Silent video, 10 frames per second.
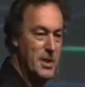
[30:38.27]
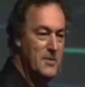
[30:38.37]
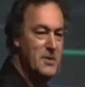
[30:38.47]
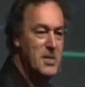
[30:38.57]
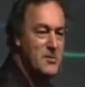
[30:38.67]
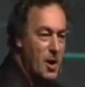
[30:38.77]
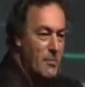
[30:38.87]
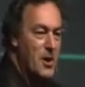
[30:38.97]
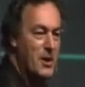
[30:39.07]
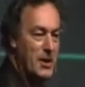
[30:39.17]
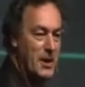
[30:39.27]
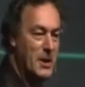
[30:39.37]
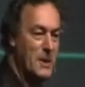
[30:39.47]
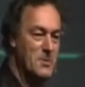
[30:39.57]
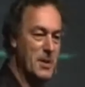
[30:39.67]
And this is where marketing
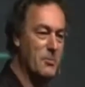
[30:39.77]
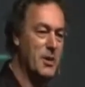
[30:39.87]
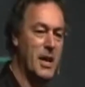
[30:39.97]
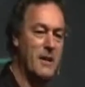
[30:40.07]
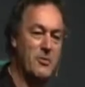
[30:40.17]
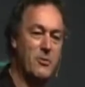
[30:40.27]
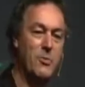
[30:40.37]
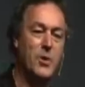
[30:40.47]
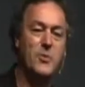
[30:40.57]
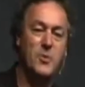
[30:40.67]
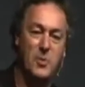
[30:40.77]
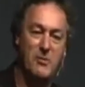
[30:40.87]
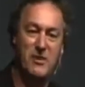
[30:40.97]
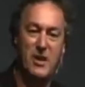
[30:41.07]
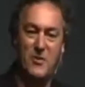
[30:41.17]
comes in. We have to want to be
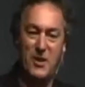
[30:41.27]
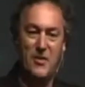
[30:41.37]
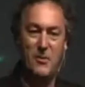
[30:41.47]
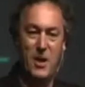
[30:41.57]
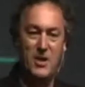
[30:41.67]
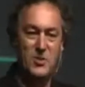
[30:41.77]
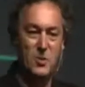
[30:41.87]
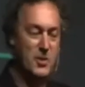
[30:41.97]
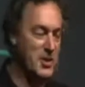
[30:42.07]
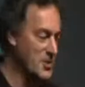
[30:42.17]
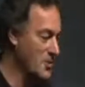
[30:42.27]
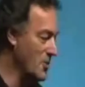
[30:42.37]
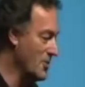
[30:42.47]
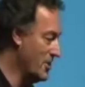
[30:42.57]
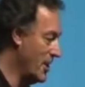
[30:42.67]
found, otherwise nobody's
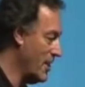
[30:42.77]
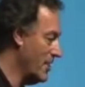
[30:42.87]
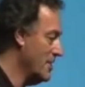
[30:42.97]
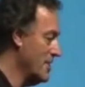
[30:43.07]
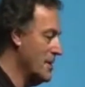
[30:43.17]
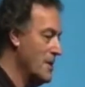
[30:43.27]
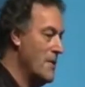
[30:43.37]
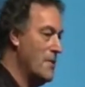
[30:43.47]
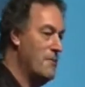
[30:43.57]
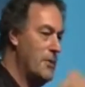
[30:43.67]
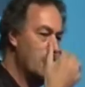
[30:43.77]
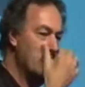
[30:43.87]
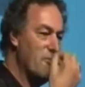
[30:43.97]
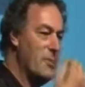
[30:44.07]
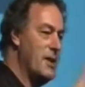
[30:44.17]
going to care. The
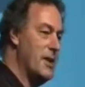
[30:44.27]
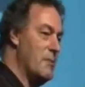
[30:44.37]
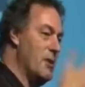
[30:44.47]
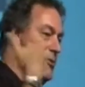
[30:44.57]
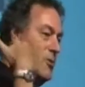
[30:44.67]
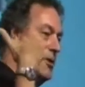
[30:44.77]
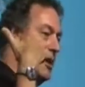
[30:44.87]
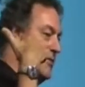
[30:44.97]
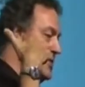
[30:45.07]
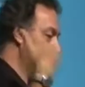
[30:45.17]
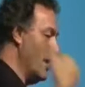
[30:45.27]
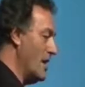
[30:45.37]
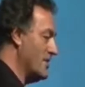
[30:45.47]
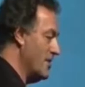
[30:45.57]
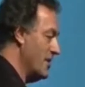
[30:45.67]
future of media, I mean, if you're looking at these
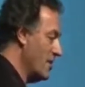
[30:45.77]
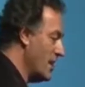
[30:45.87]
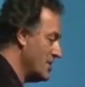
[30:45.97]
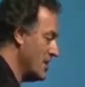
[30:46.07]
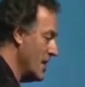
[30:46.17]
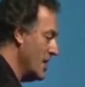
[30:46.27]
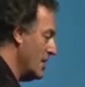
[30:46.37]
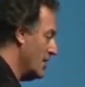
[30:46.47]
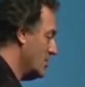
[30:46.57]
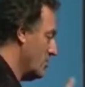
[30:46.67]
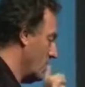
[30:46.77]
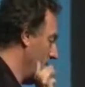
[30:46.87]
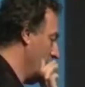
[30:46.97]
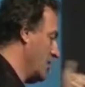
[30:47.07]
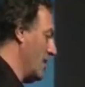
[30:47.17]
graphs in the US, it's
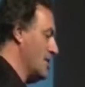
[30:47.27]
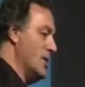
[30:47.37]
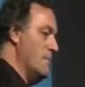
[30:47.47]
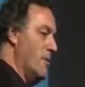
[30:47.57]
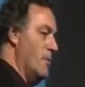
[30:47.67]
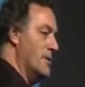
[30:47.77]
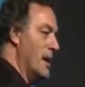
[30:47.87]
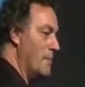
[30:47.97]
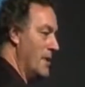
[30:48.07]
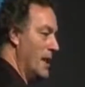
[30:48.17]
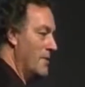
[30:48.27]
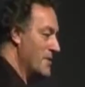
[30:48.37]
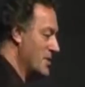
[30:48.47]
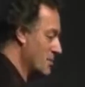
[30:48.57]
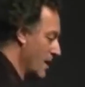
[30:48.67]
really quite simple what's happening, and
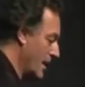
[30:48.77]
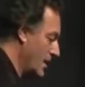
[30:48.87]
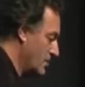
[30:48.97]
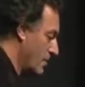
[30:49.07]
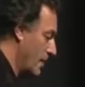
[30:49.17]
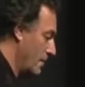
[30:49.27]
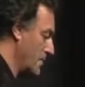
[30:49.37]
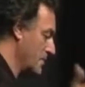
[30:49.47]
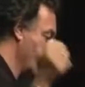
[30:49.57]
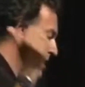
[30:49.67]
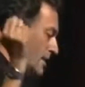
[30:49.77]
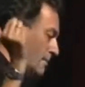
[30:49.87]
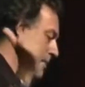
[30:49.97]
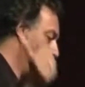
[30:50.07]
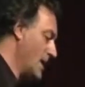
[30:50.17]
this is why newspapers,
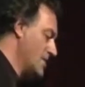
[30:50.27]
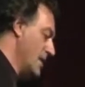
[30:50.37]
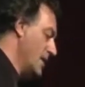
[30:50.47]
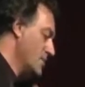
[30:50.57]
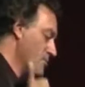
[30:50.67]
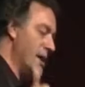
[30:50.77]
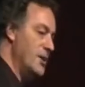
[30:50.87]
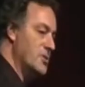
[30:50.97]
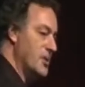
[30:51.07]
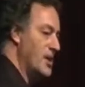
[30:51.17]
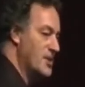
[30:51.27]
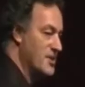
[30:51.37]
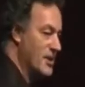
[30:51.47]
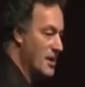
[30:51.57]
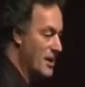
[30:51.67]
magazines, radio
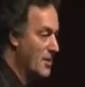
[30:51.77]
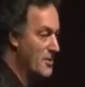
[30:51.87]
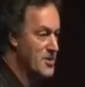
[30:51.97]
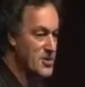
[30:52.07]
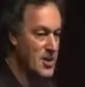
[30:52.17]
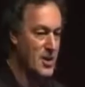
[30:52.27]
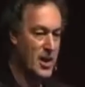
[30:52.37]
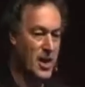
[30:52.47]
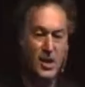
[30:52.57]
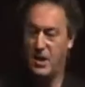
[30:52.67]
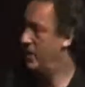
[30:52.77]
stations, and others are